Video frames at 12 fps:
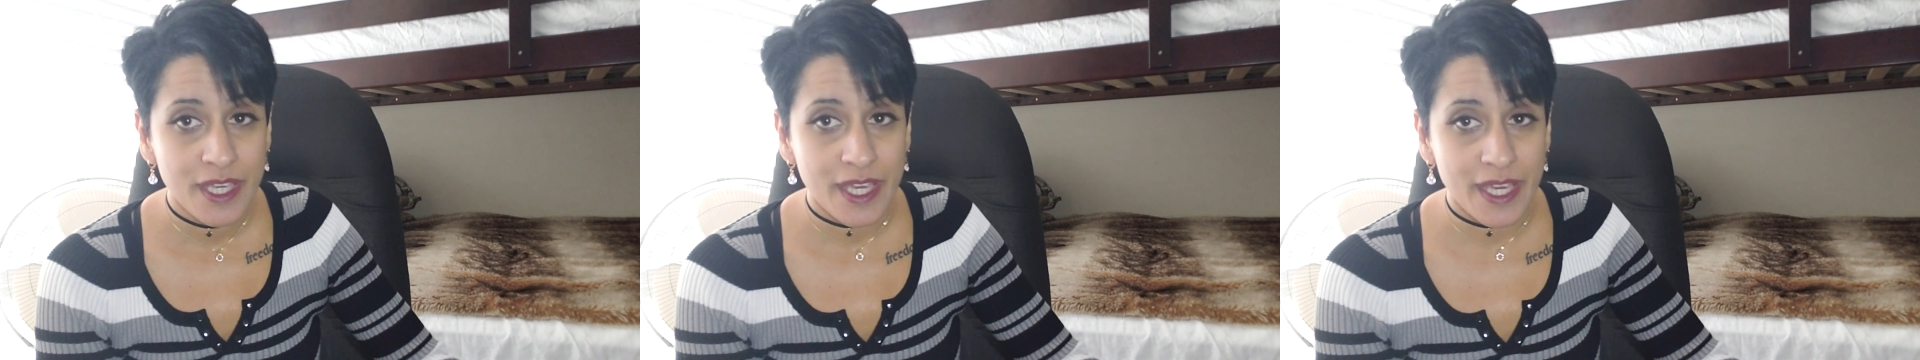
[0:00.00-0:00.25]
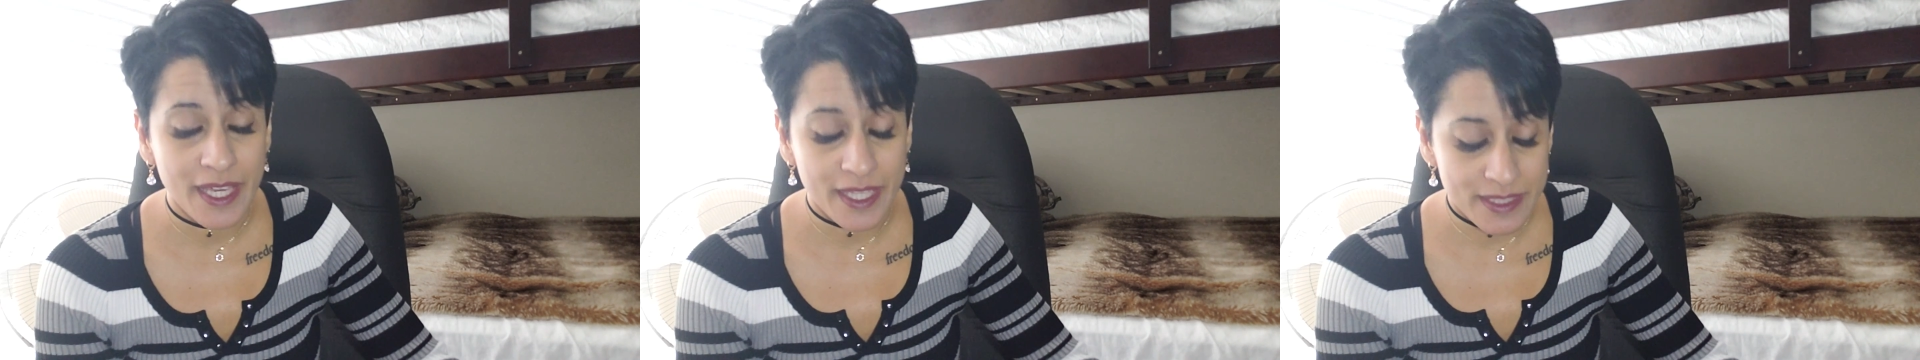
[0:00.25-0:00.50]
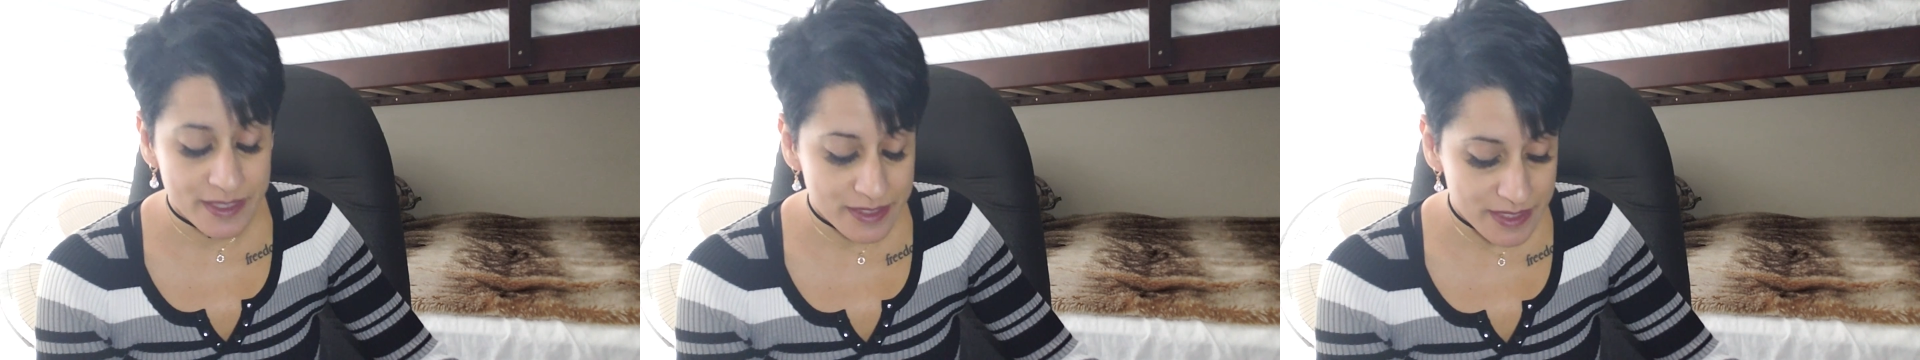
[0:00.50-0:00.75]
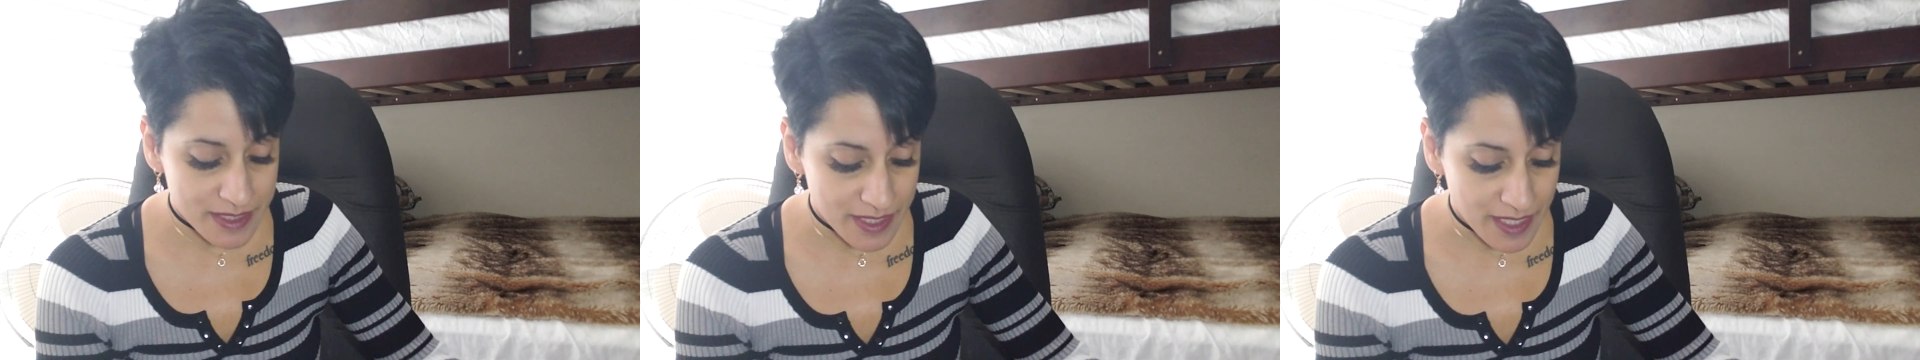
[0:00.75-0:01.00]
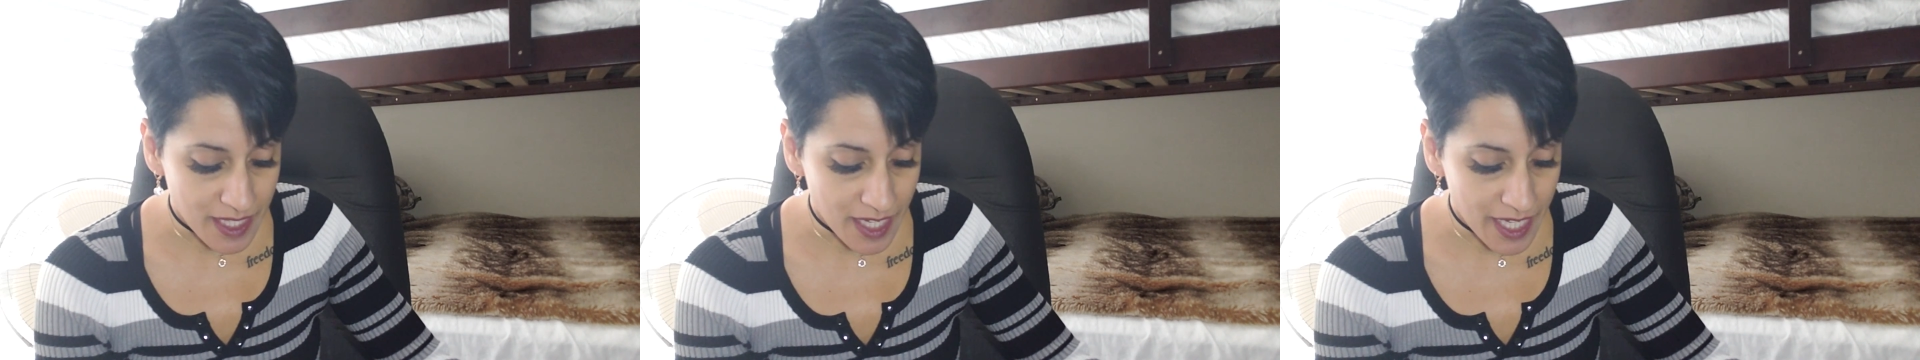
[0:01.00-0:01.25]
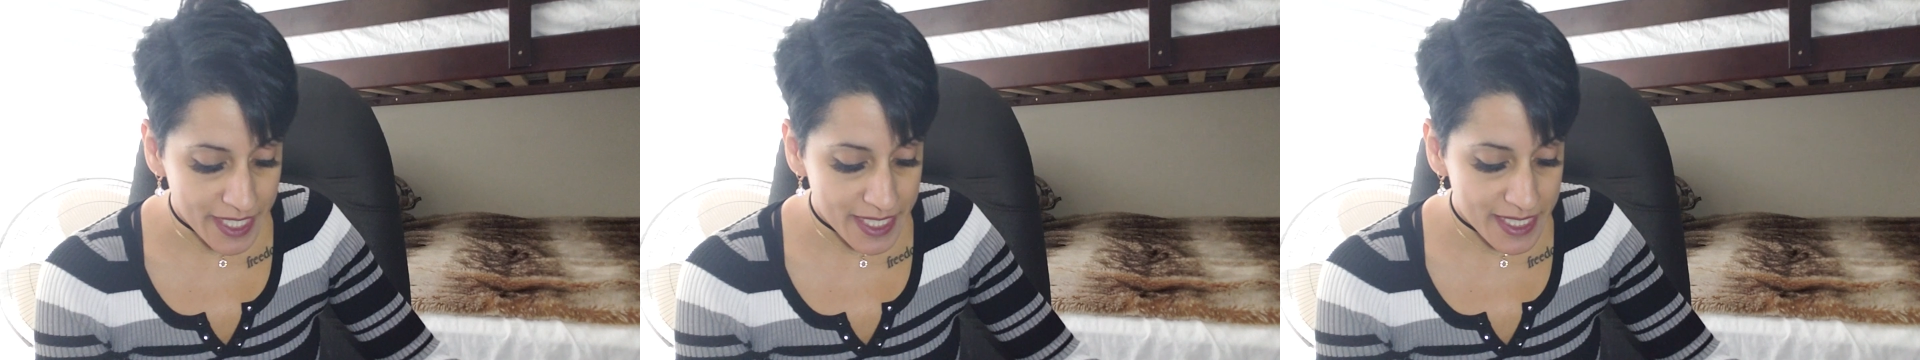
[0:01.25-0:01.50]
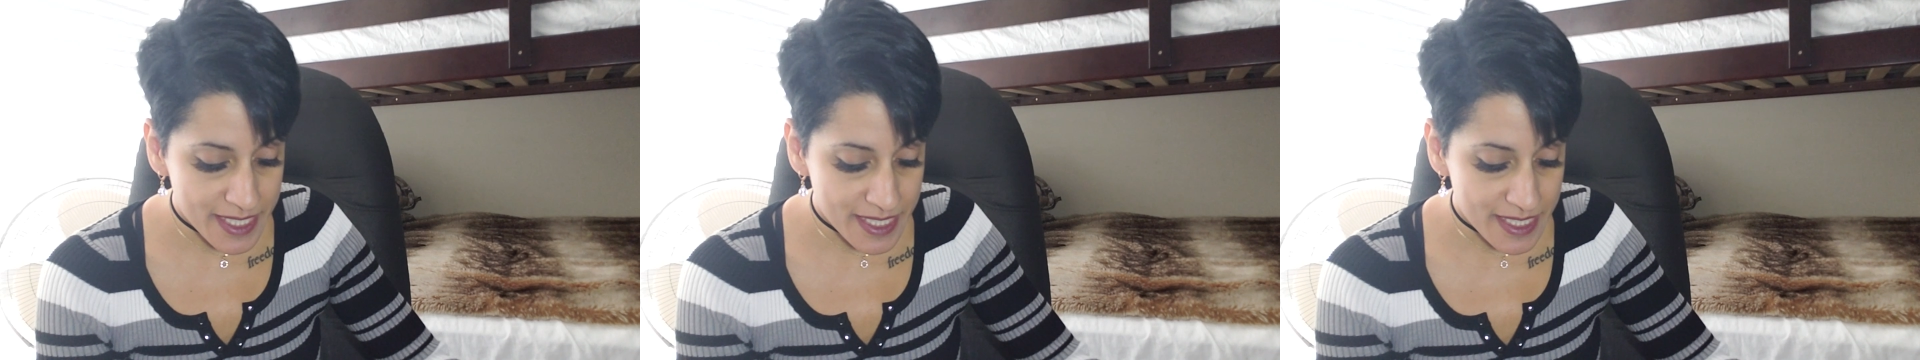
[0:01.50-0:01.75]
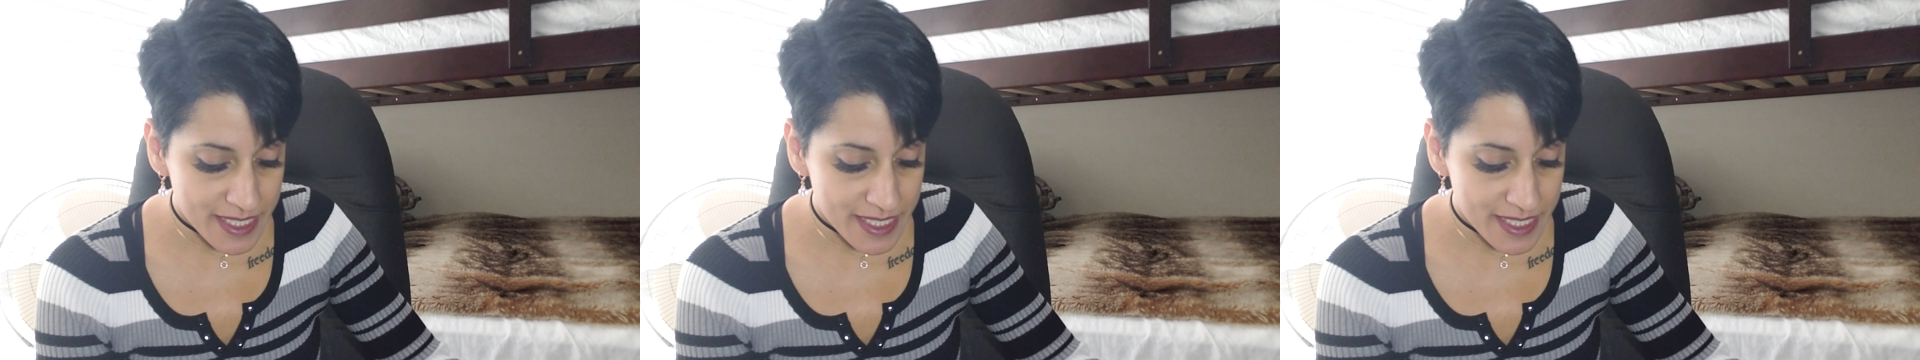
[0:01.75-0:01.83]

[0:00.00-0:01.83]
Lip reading: And I